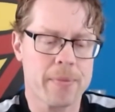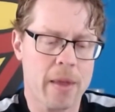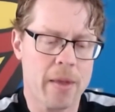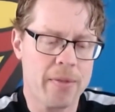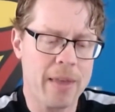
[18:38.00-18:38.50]

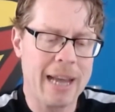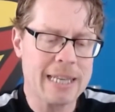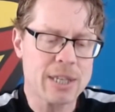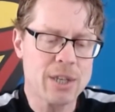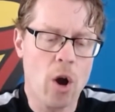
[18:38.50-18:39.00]
that is
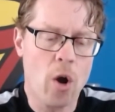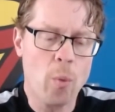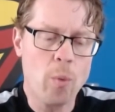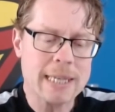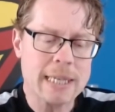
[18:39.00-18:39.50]
not
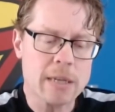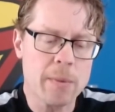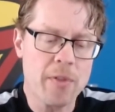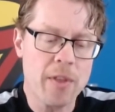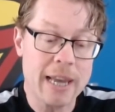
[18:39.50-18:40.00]
wisdom
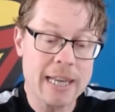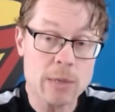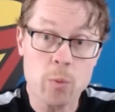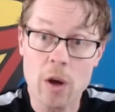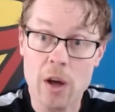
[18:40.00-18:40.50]
that is
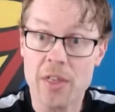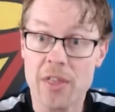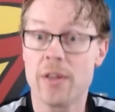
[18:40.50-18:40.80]
worth